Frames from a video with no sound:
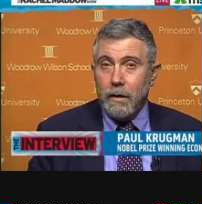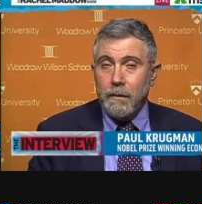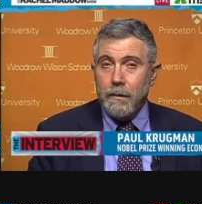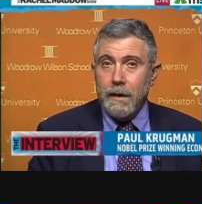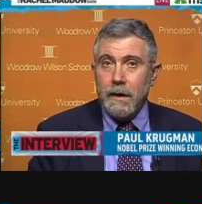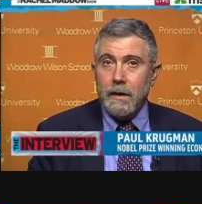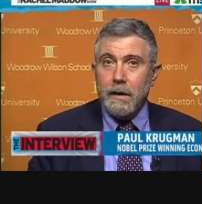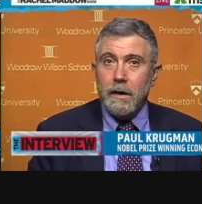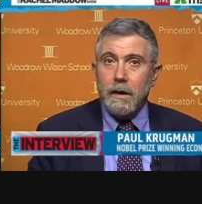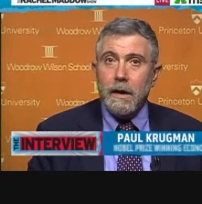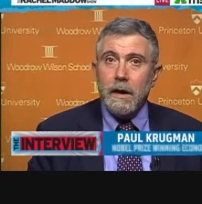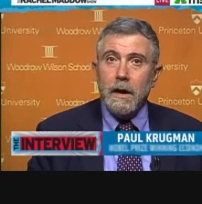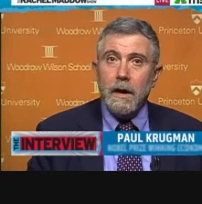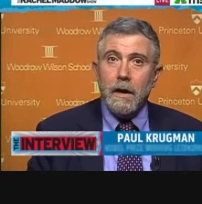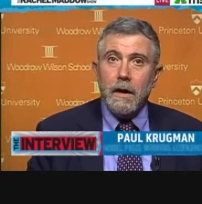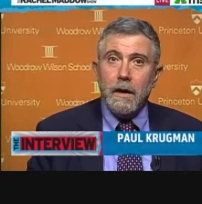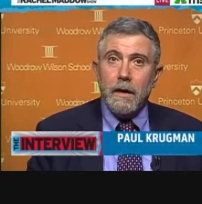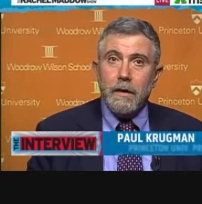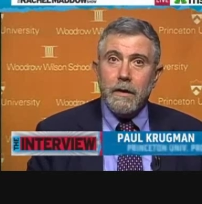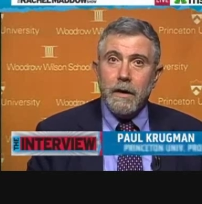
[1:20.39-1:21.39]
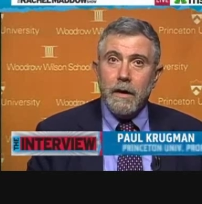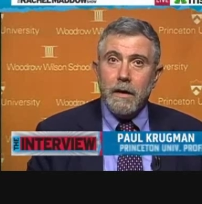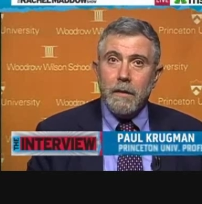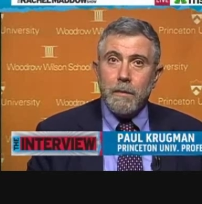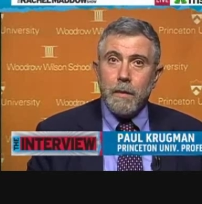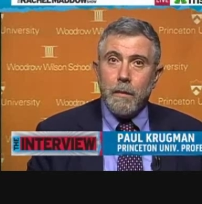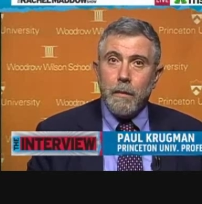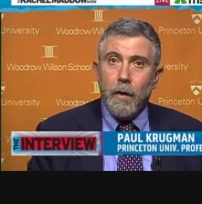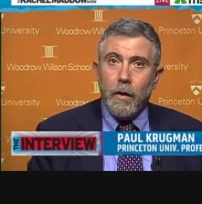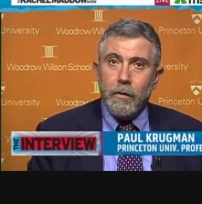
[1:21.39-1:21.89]
I mean, the
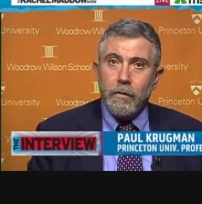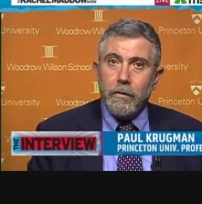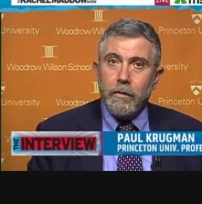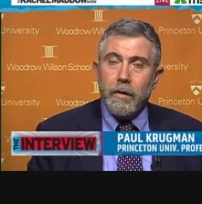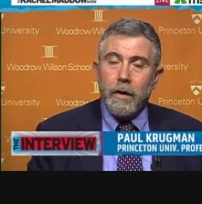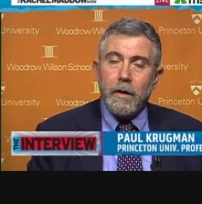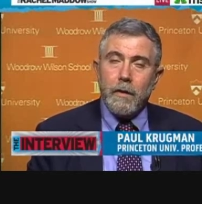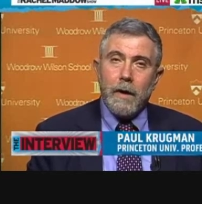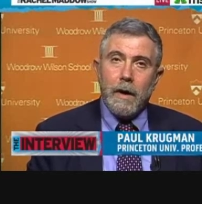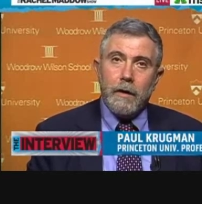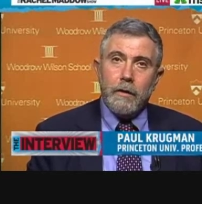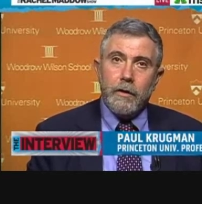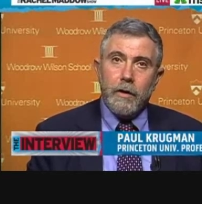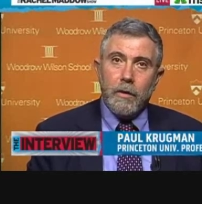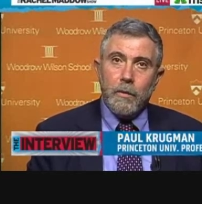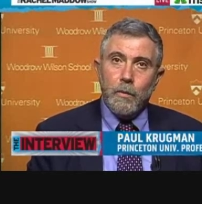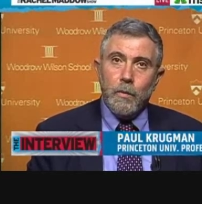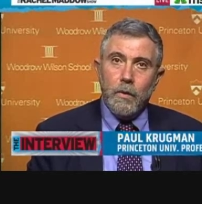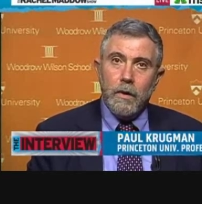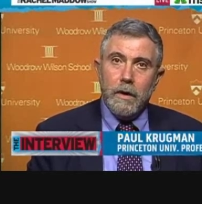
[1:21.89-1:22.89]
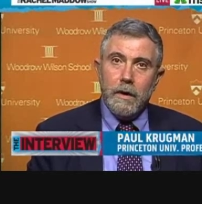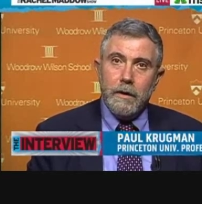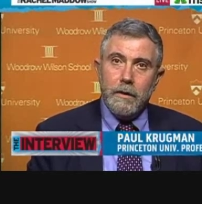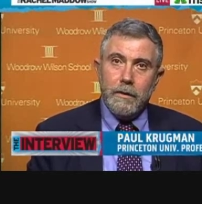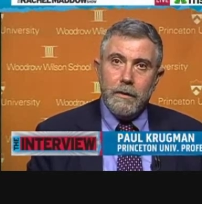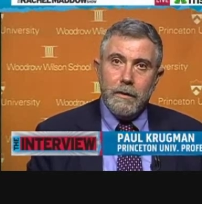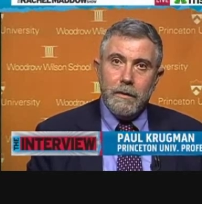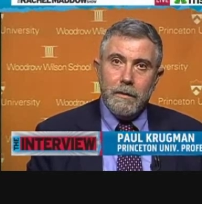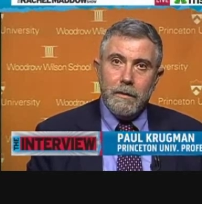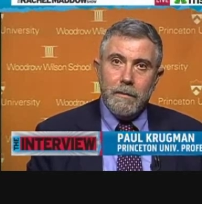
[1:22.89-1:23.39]
proposals that are out there
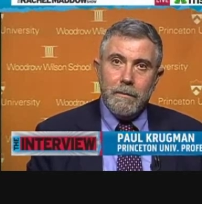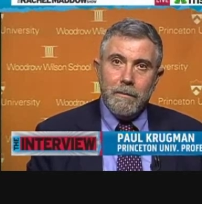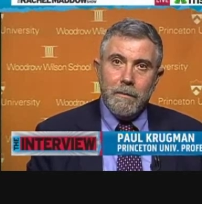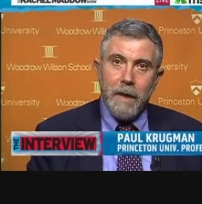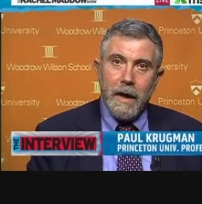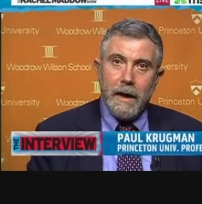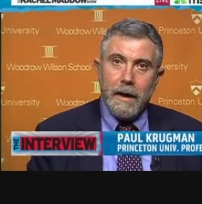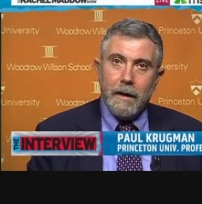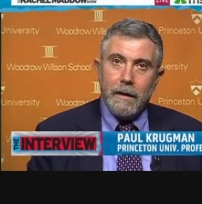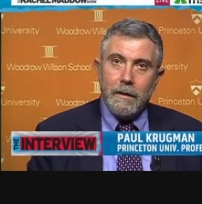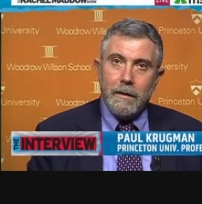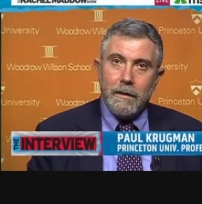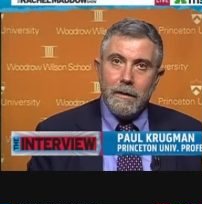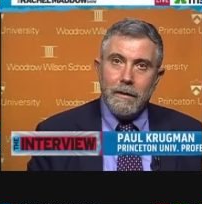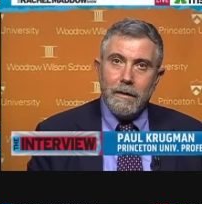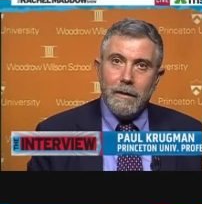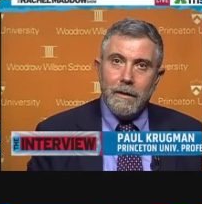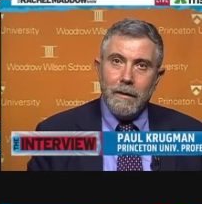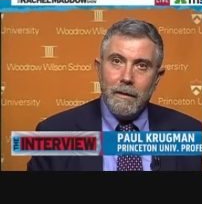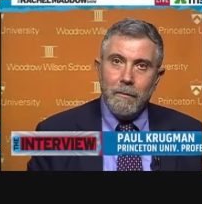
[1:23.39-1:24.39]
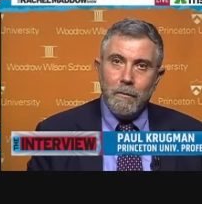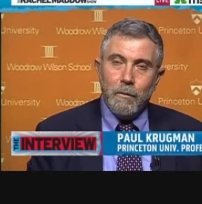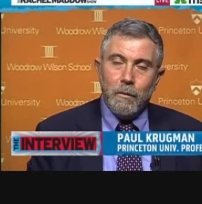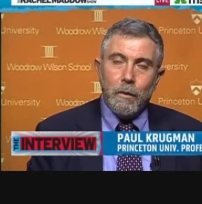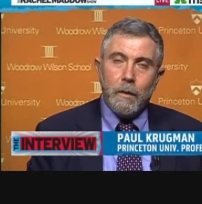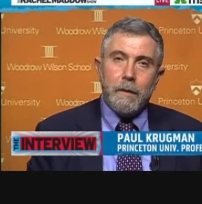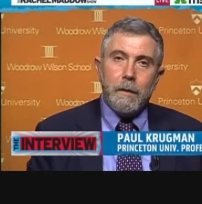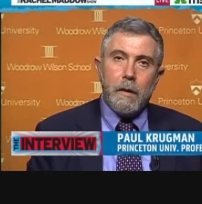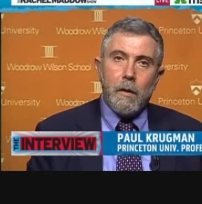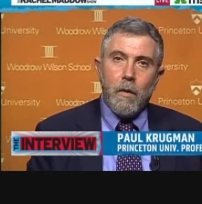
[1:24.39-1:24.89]
would make it
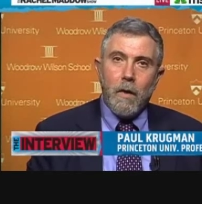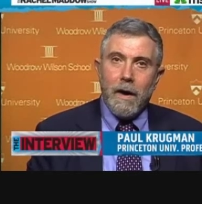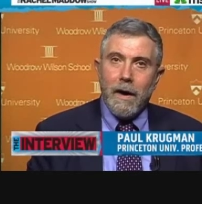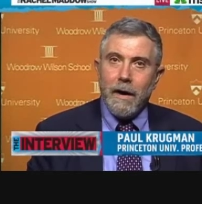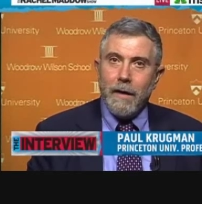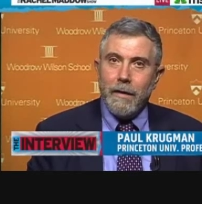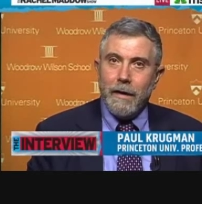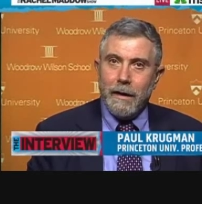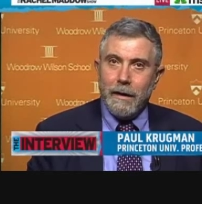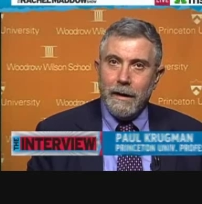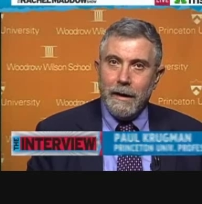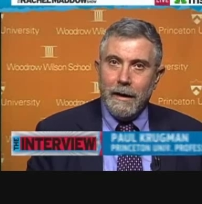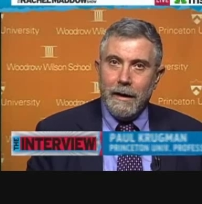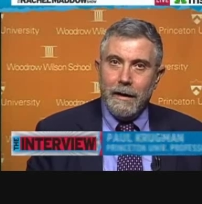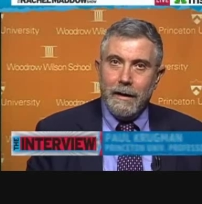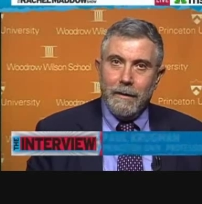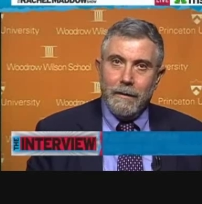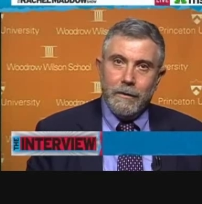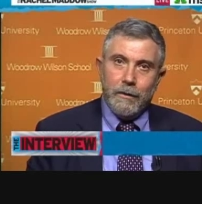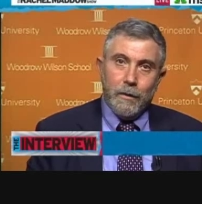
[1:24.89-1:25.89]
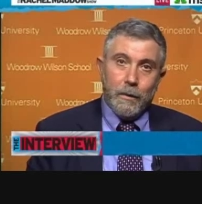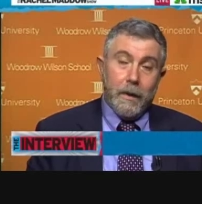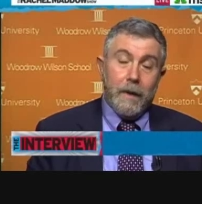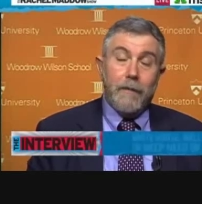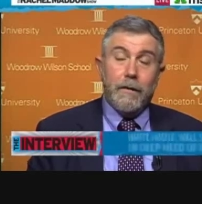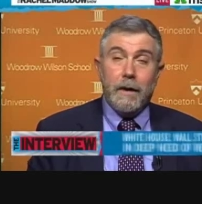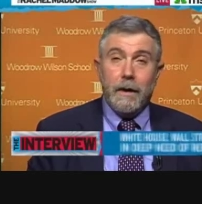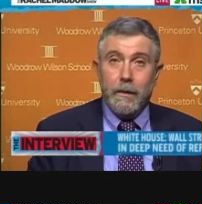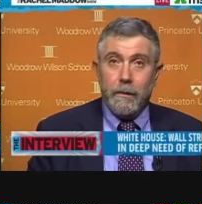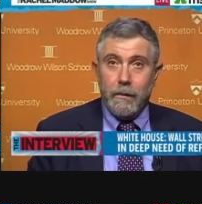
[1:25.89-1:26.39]
would require that
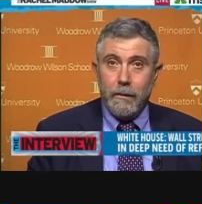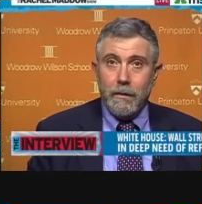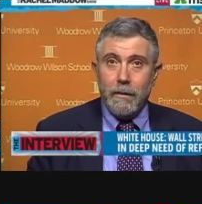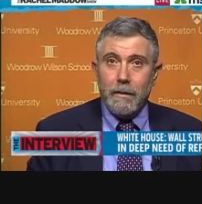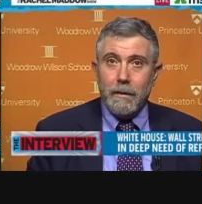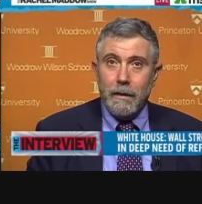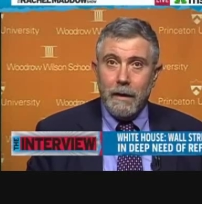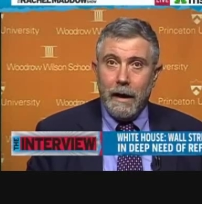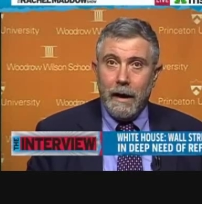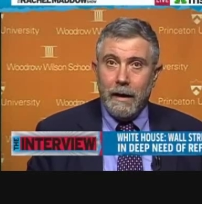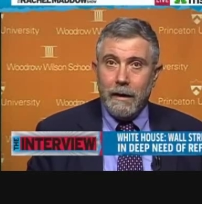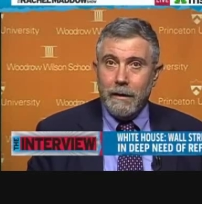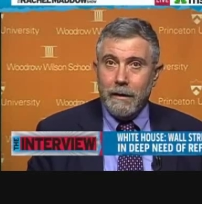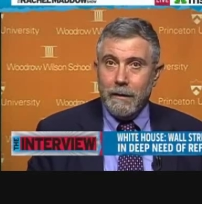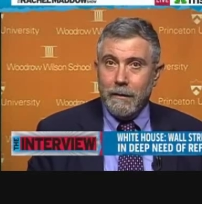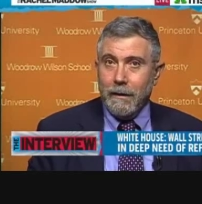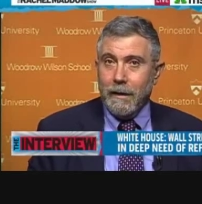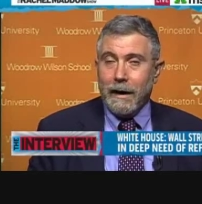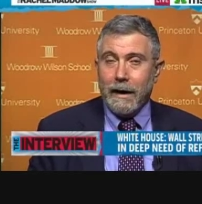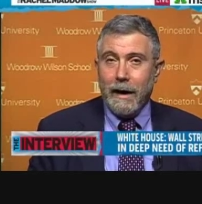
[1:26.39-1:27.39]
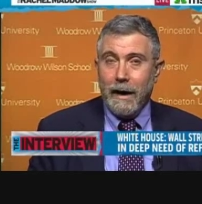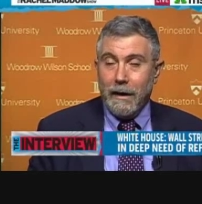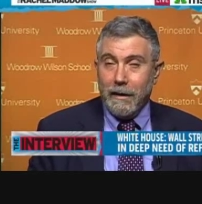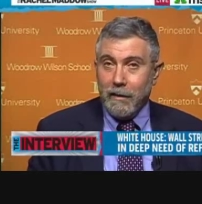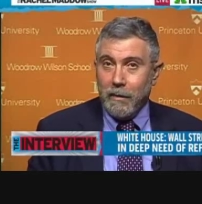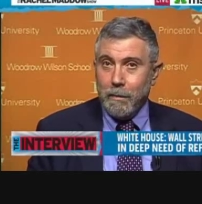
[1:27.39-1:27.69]
derivatives, and I can't